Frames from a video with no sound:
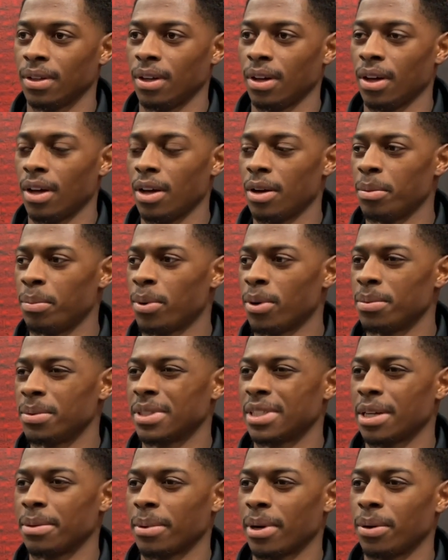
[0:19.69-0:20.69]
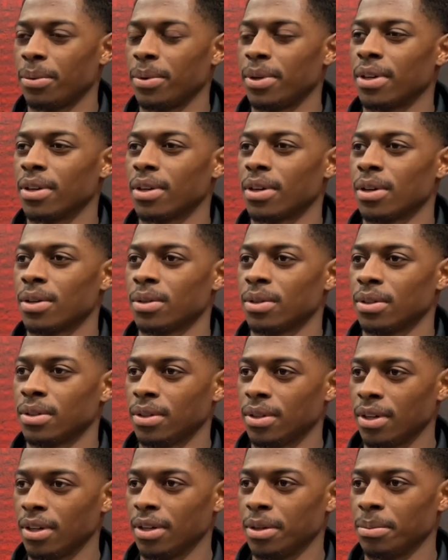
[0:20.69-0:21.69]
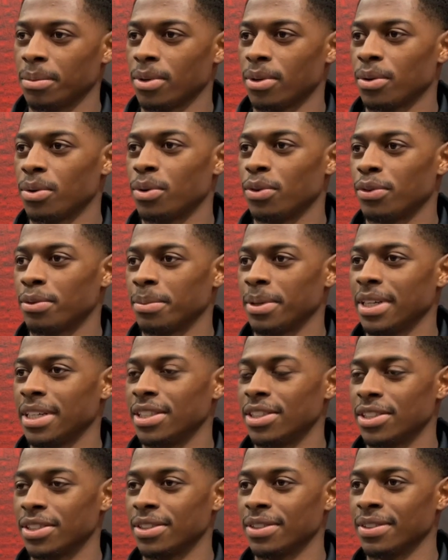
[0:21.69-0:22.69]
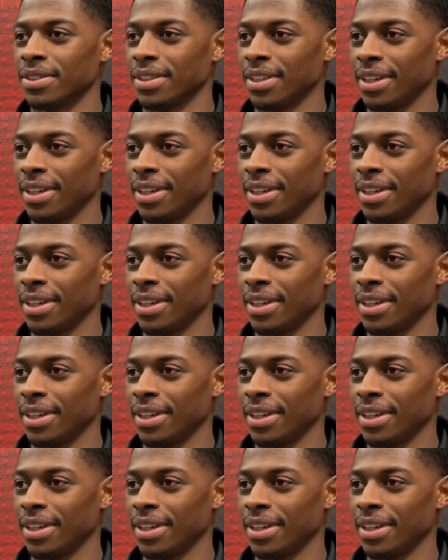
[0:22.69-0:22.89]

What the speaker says: Probably say about a week ago. Got a call from my agent,